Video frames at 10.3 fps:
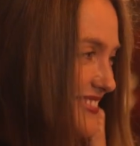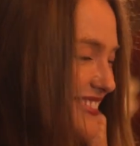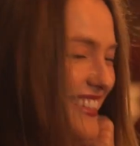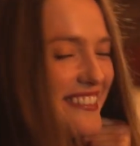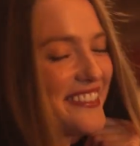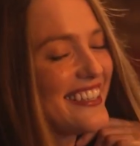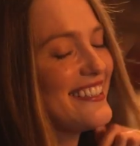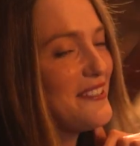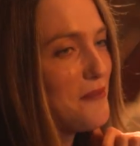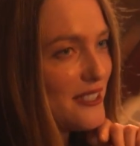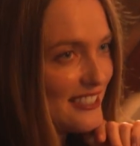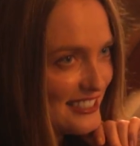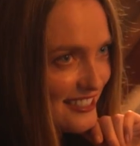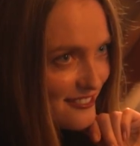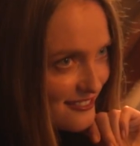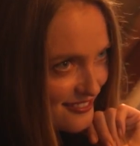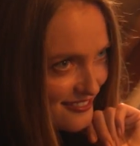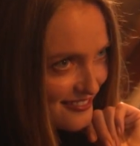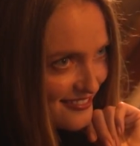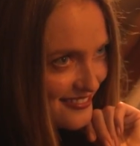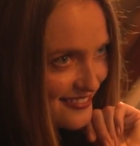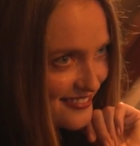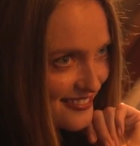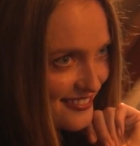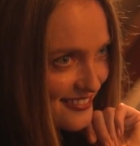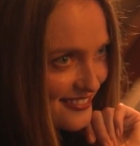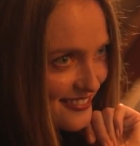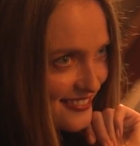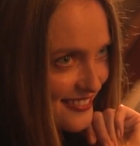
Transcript: gong. Yeah. You didn't get right now. No.